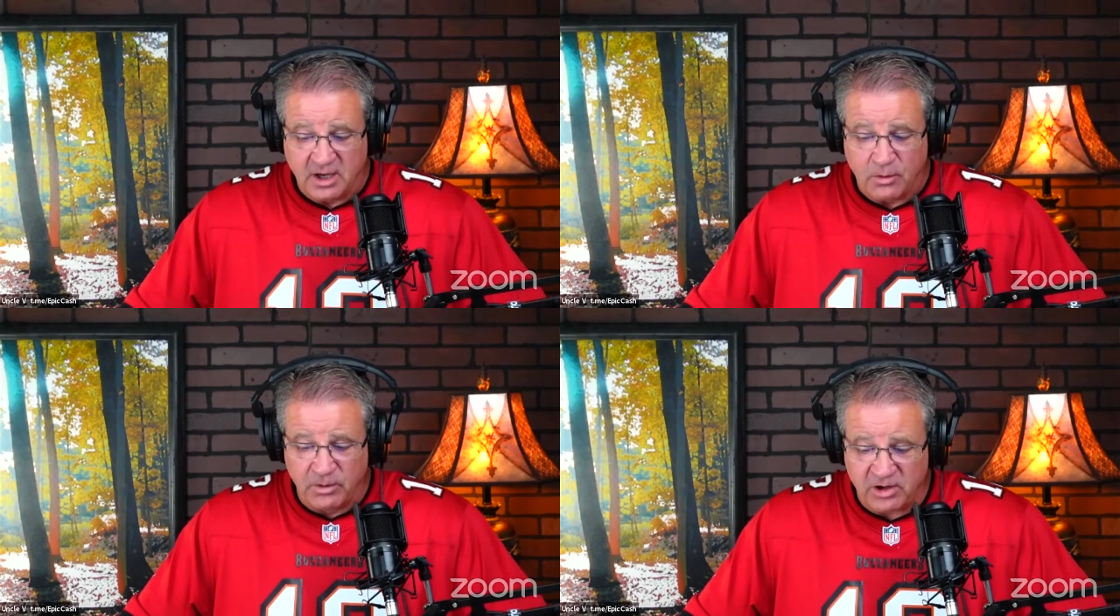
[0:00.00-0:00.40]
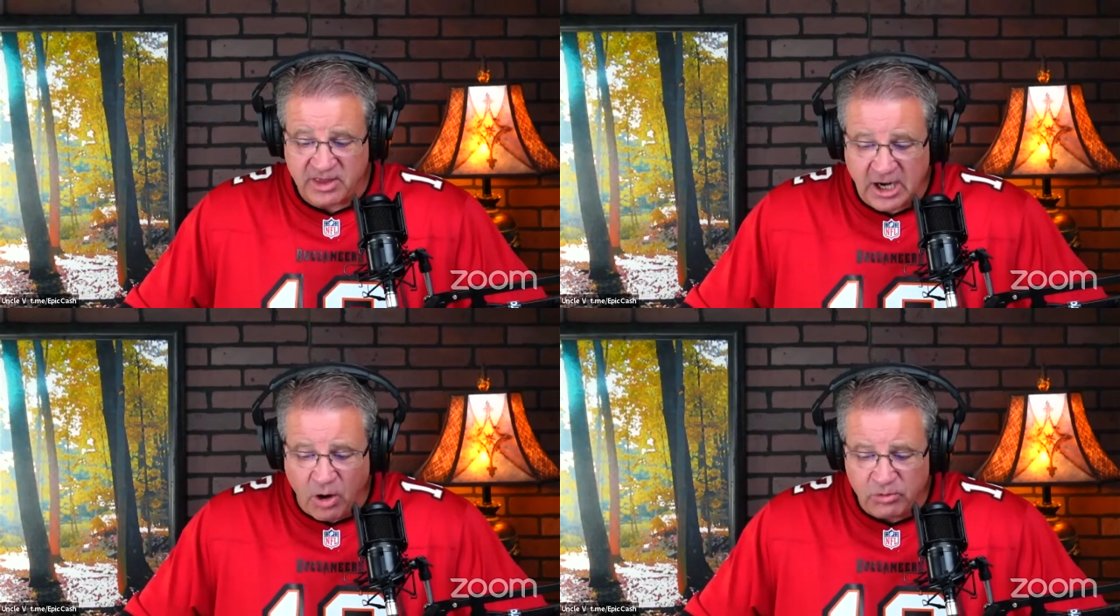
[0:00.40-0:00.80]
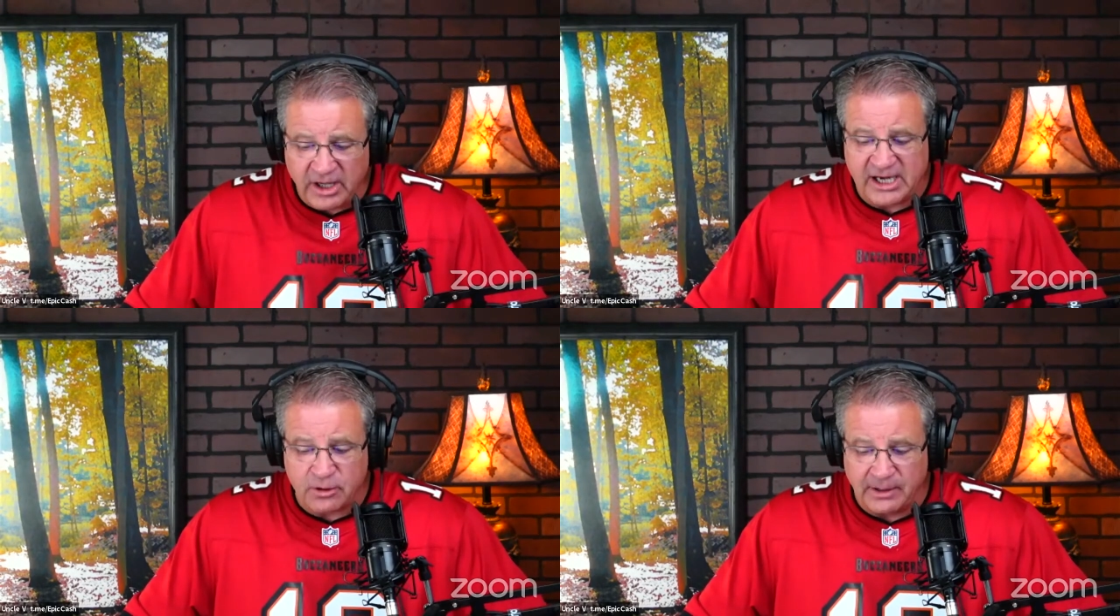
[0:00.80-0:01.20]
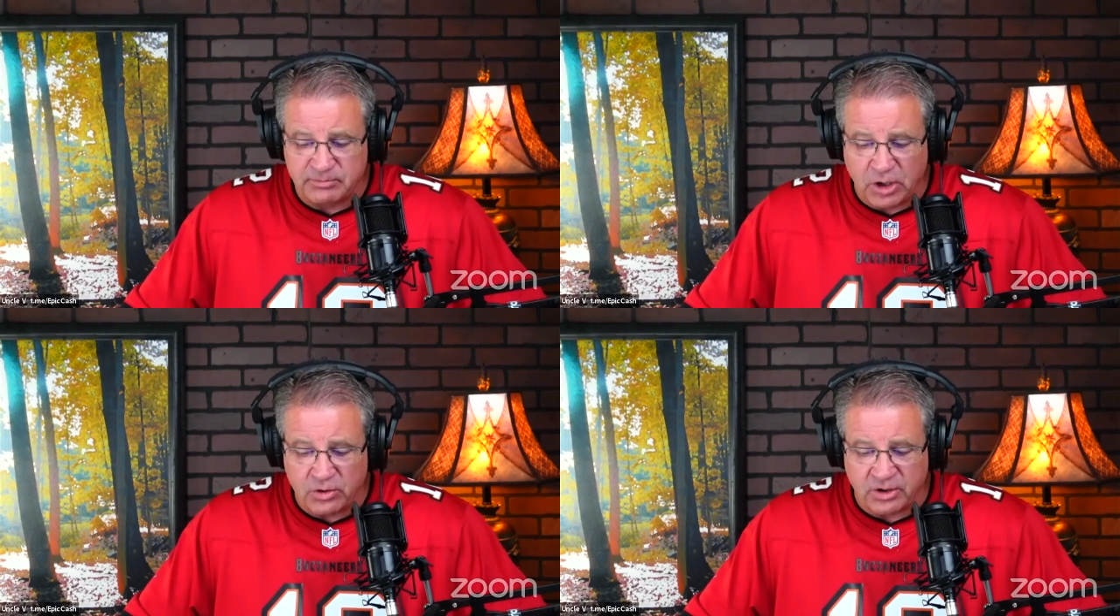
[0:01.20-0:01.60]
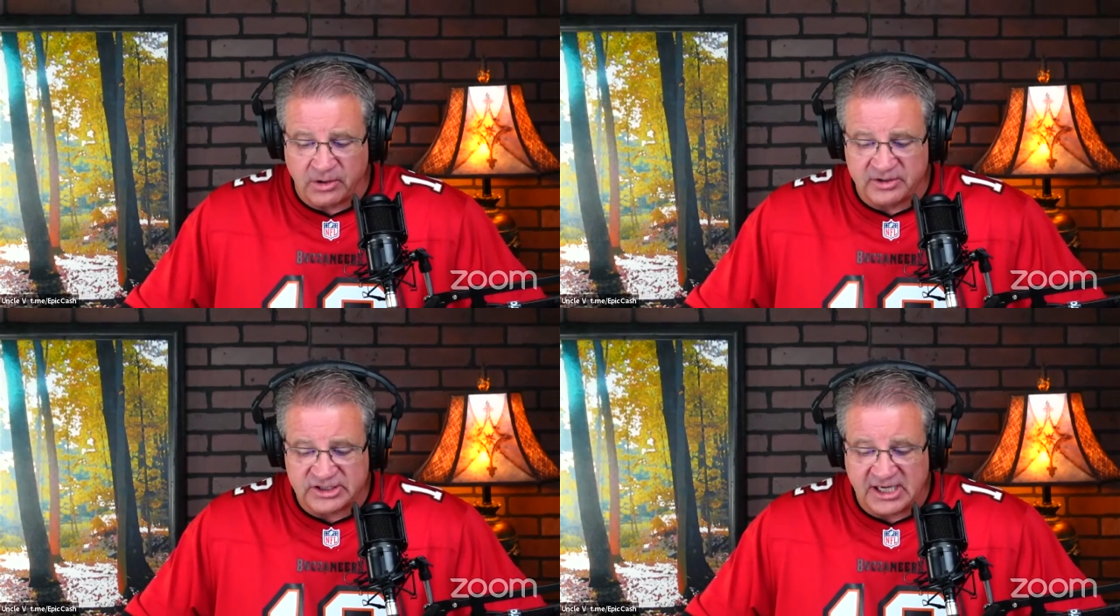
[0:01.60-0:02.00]
We're the only
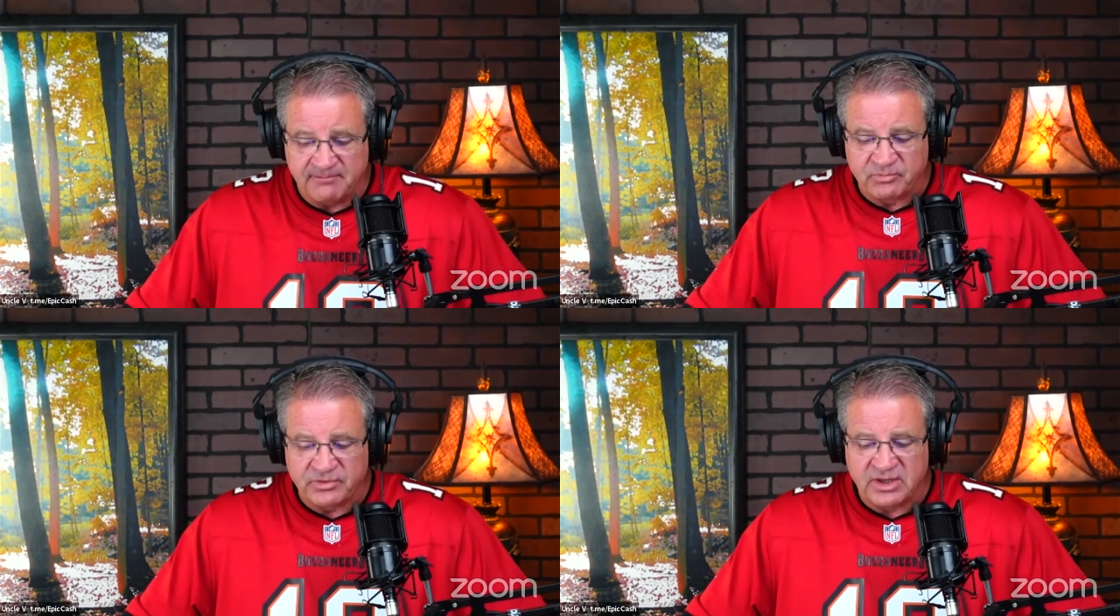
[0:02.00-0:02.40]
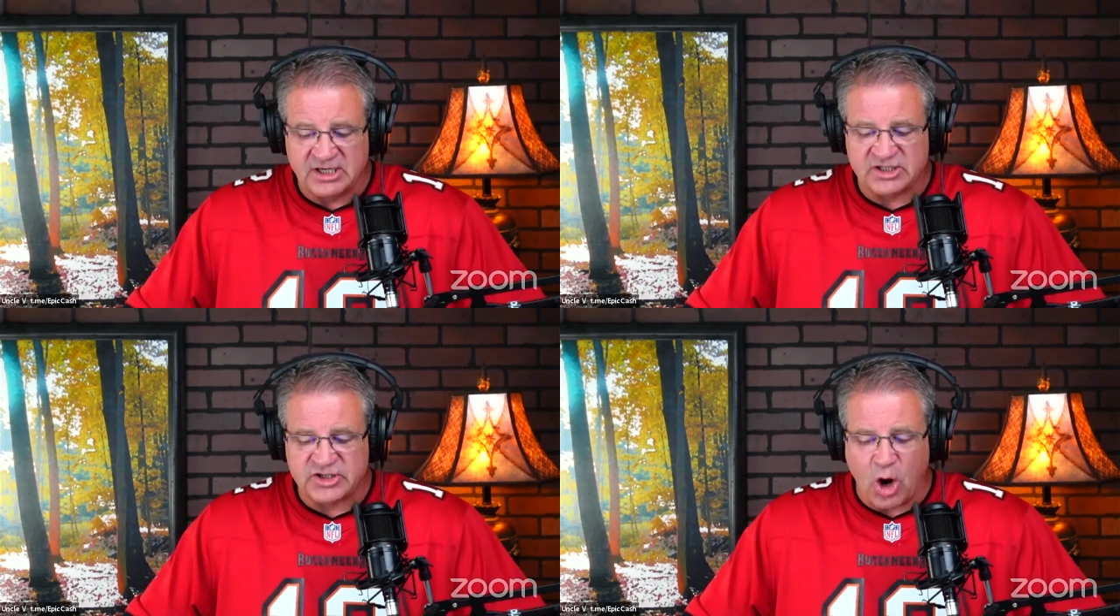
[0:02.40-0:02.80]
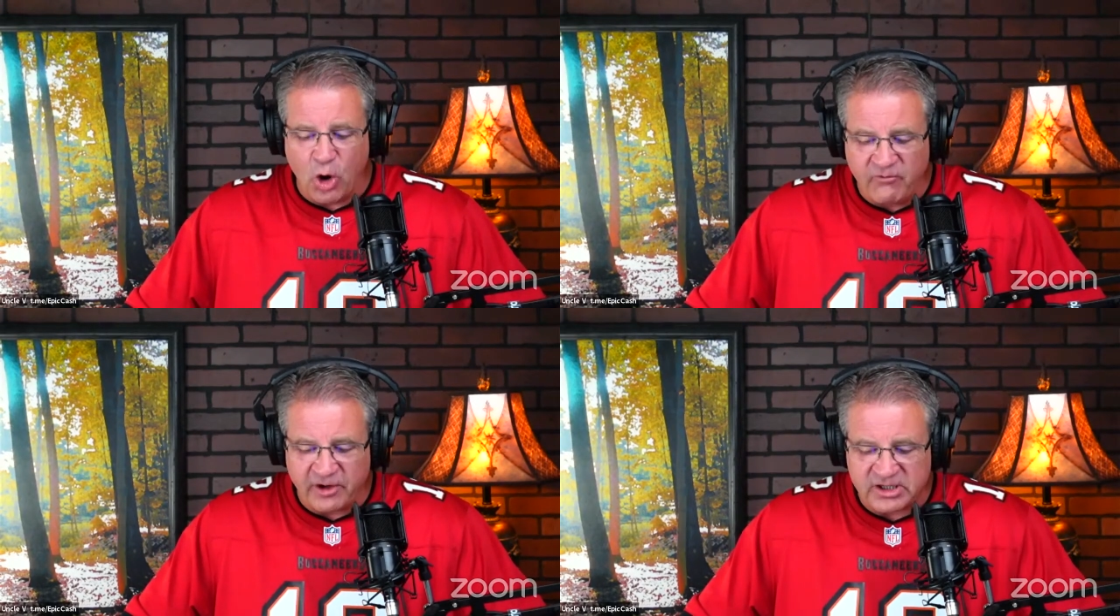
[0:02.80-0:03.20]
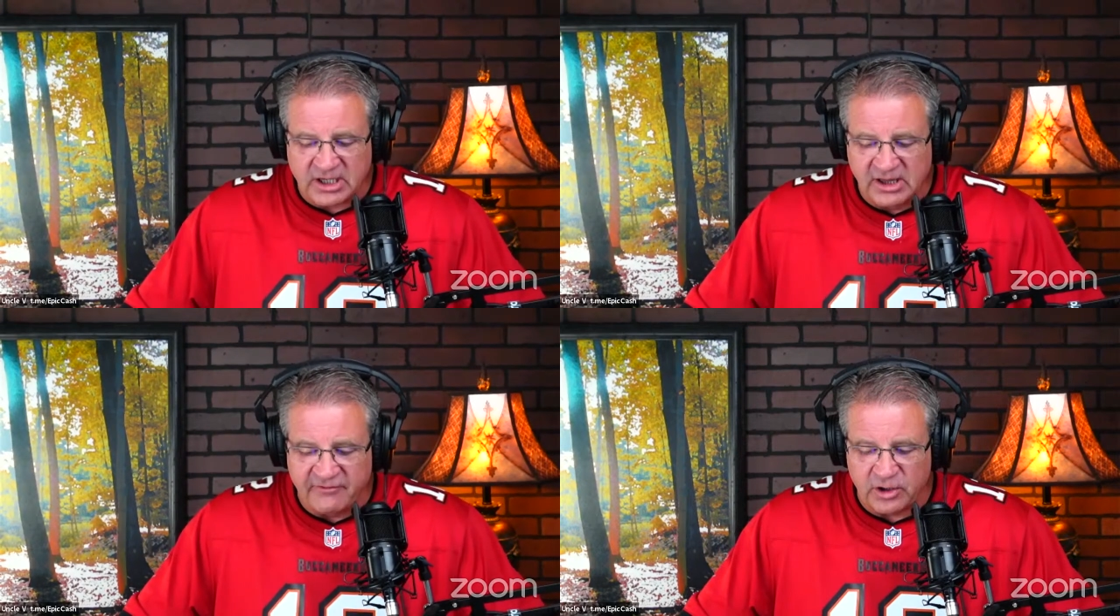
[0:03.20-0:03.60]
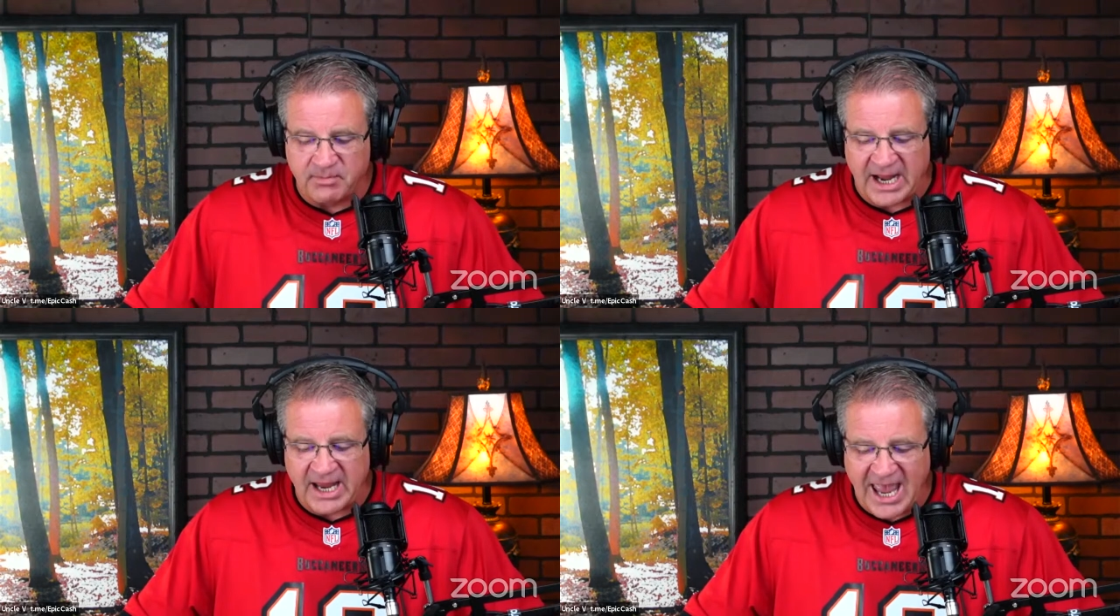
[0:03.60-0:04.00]
cryptocurrency that is over-delivered
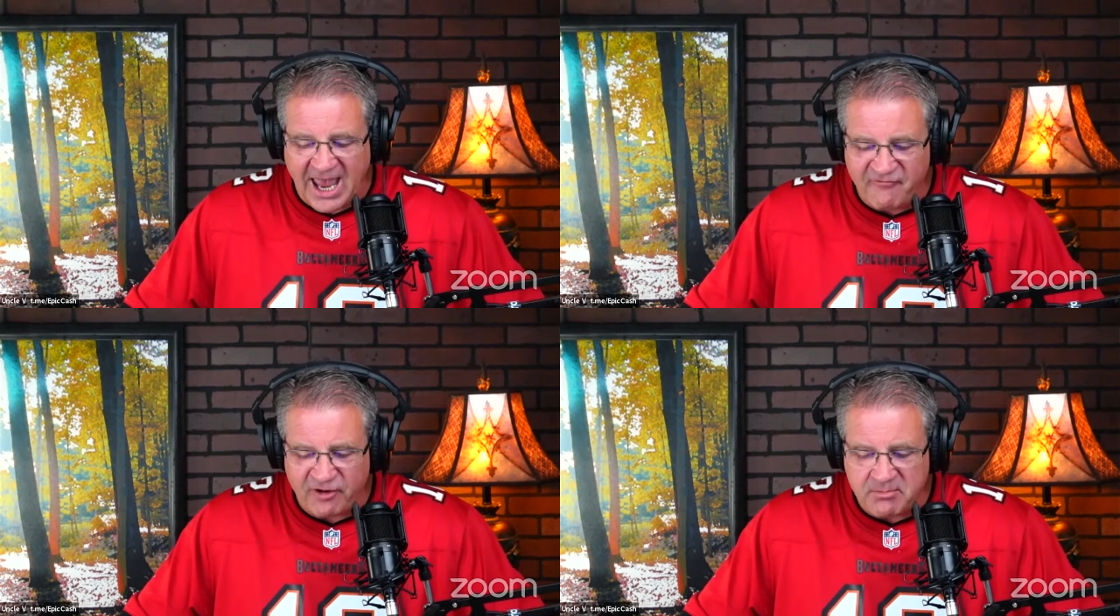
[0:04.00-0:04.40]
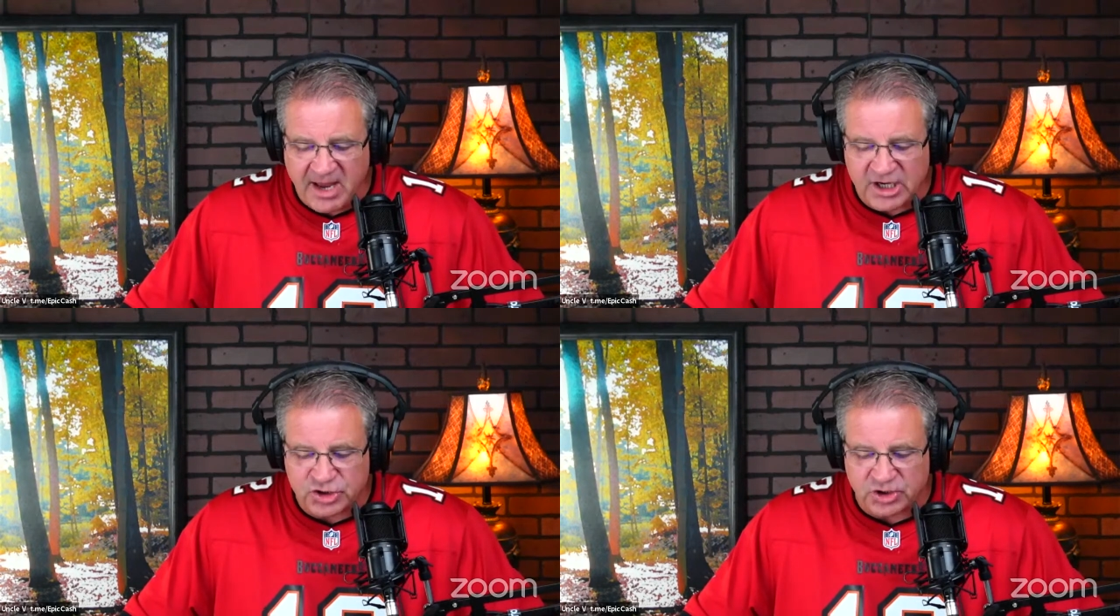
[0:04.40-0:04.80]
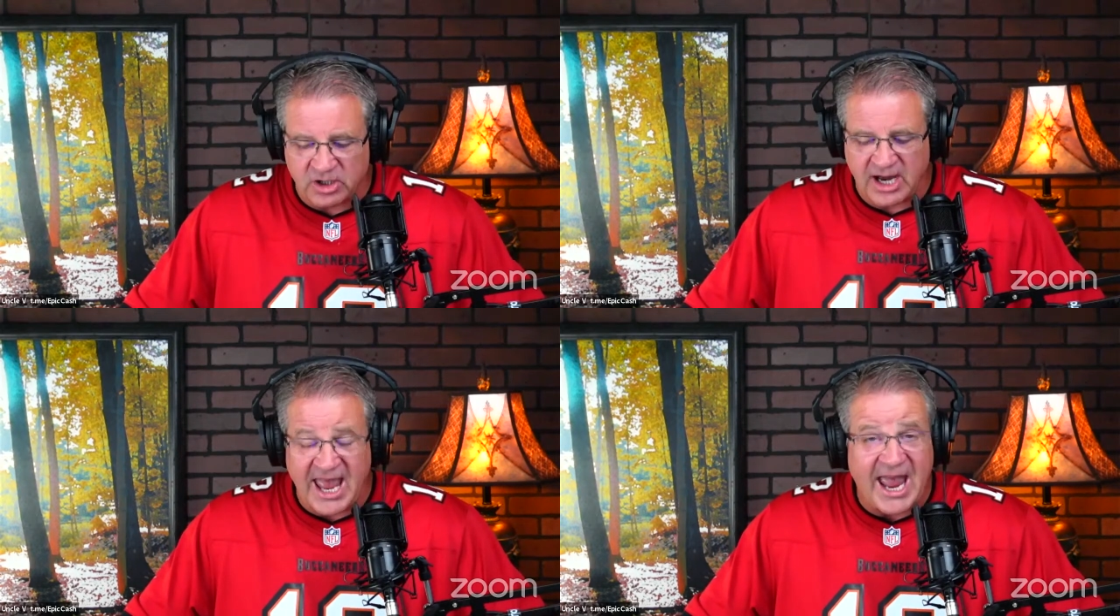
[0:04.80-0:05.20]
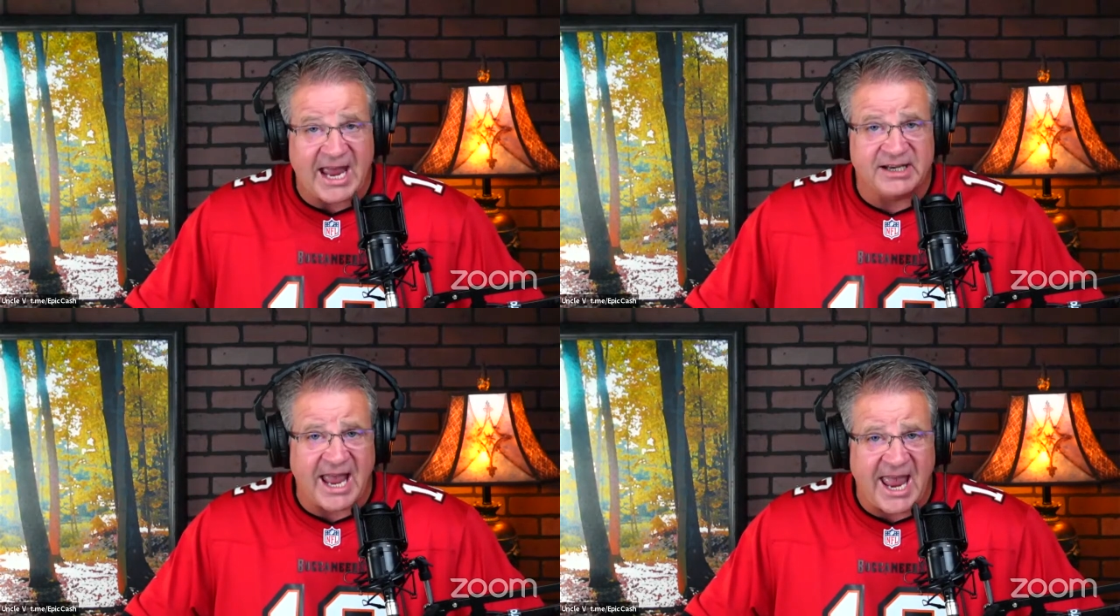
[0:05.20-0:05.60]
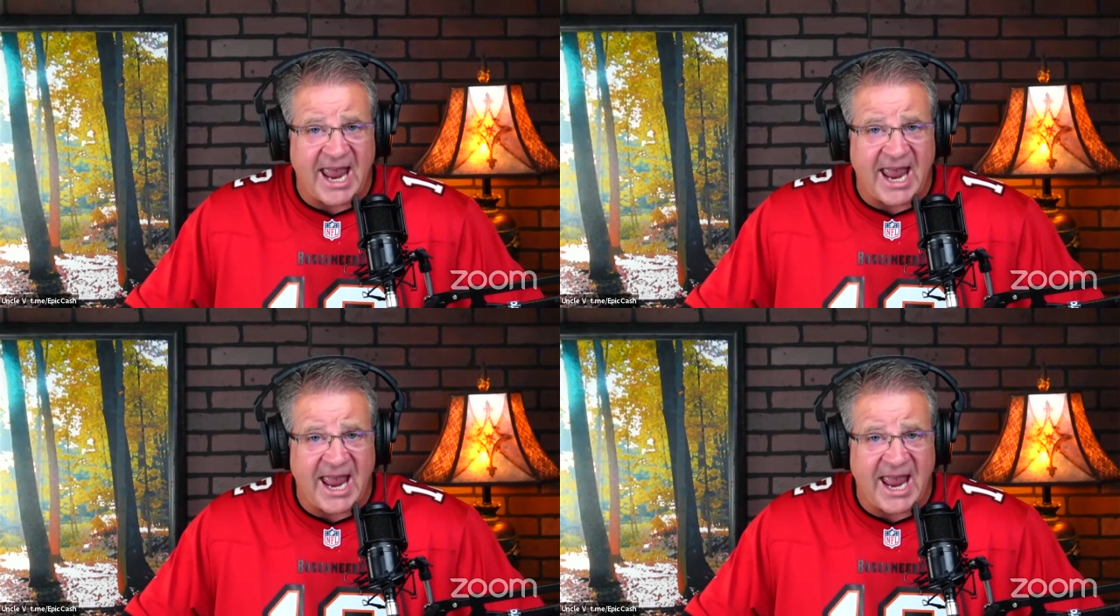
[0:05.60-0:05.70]
by every measure, and